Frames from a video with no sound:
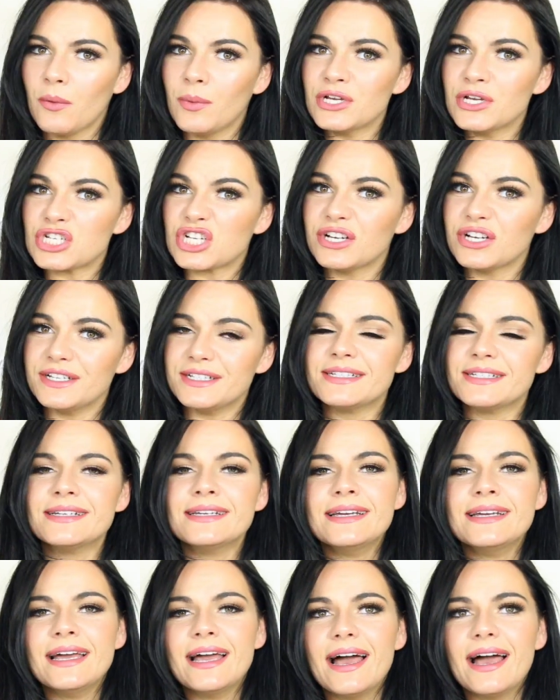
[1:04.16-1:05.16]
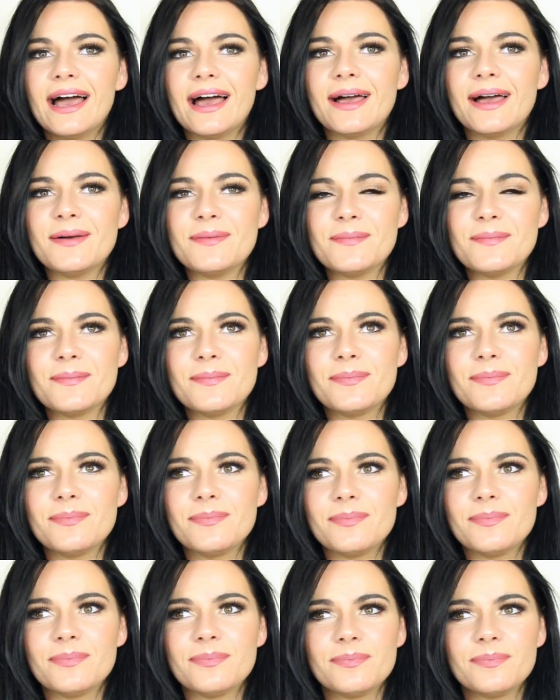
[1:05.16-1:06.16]
I wish I could.
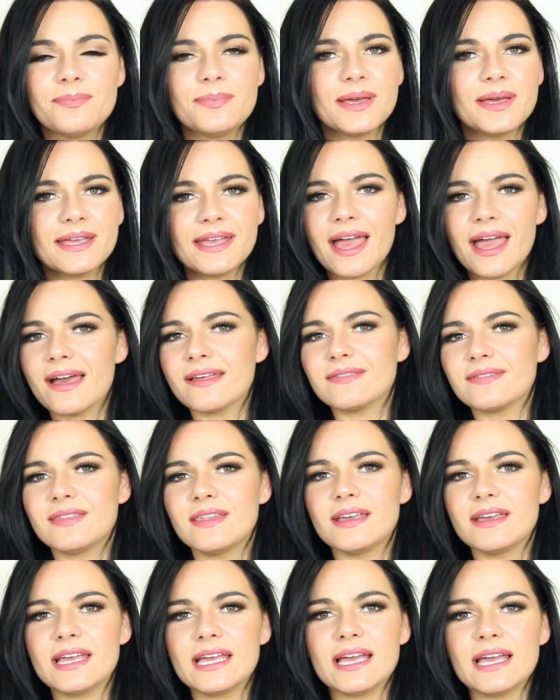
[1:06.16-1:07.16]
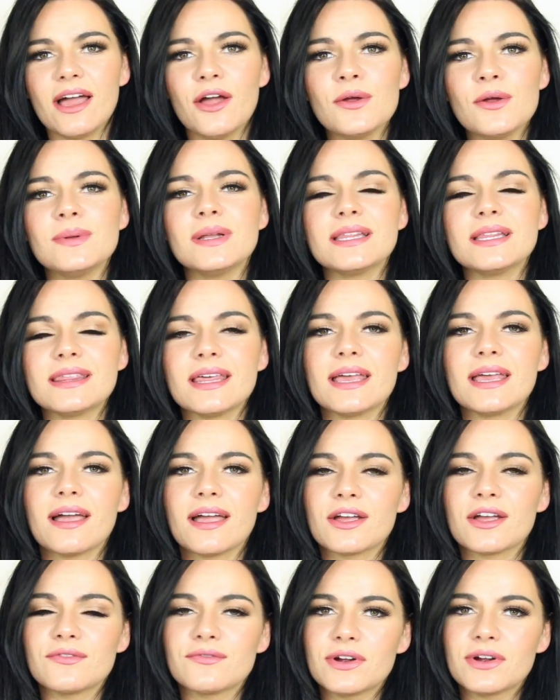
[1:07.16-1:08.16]
But yeah, the only thing
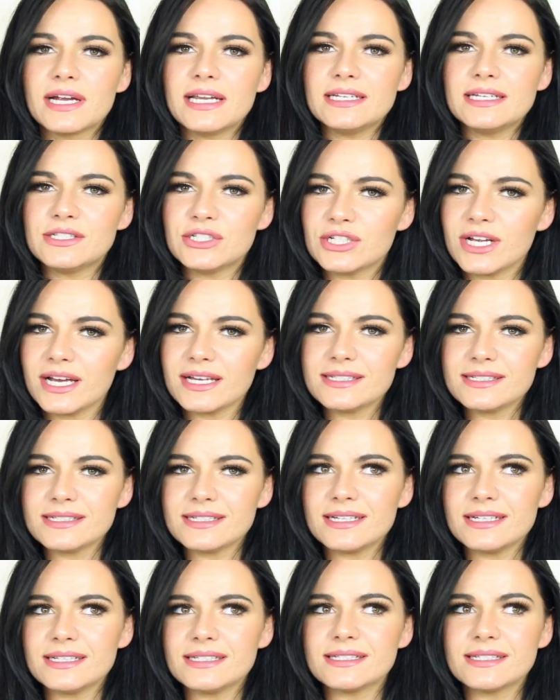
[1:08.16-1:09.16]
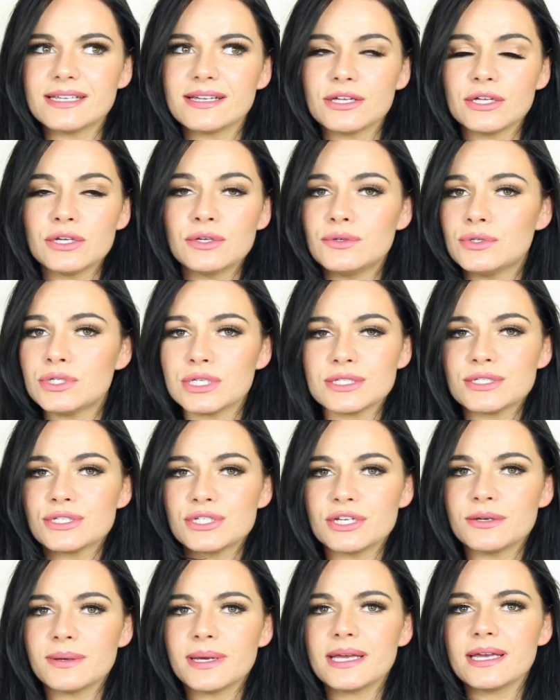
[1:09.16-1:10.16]
I can really suggest is that you
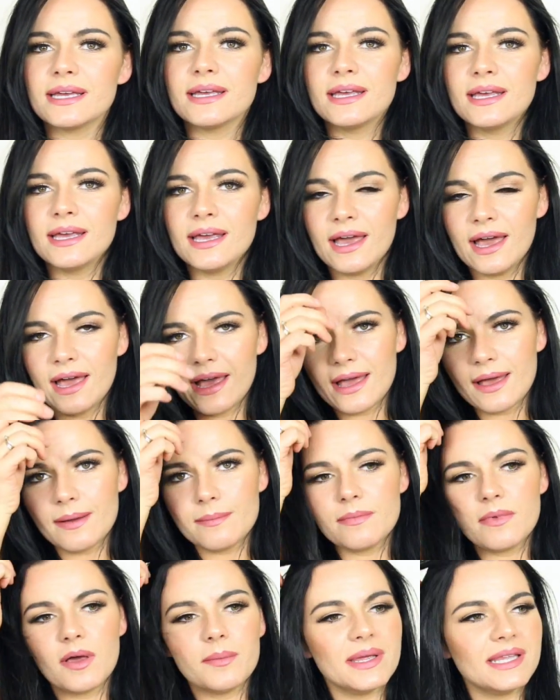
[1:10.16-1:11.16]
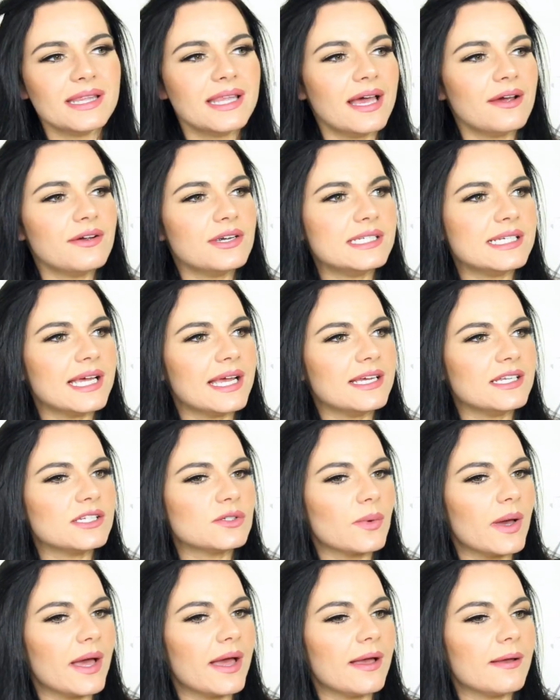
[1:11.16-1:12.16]
just do it. There are
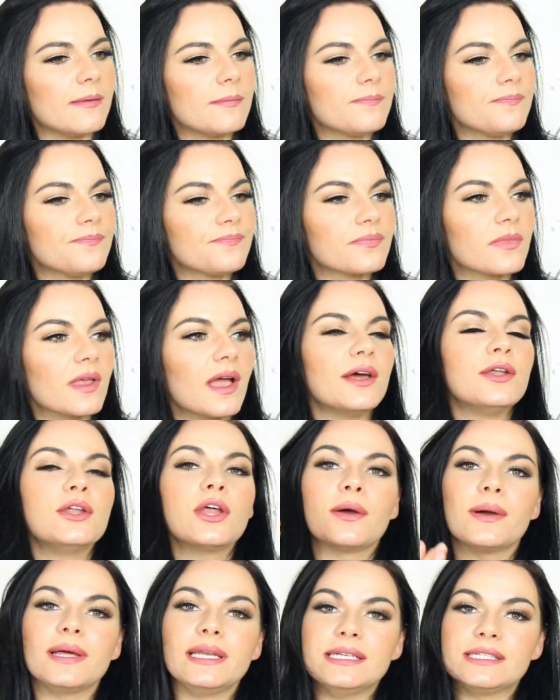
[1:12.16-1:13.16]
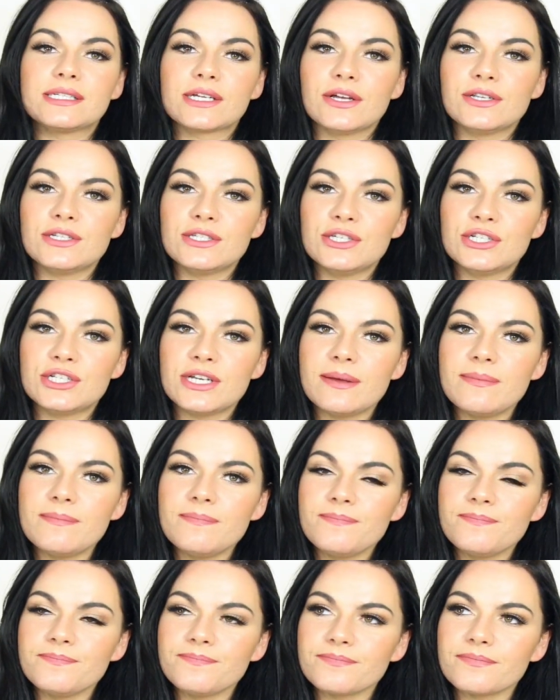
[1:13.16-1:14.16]
days where I know I need to go to the gym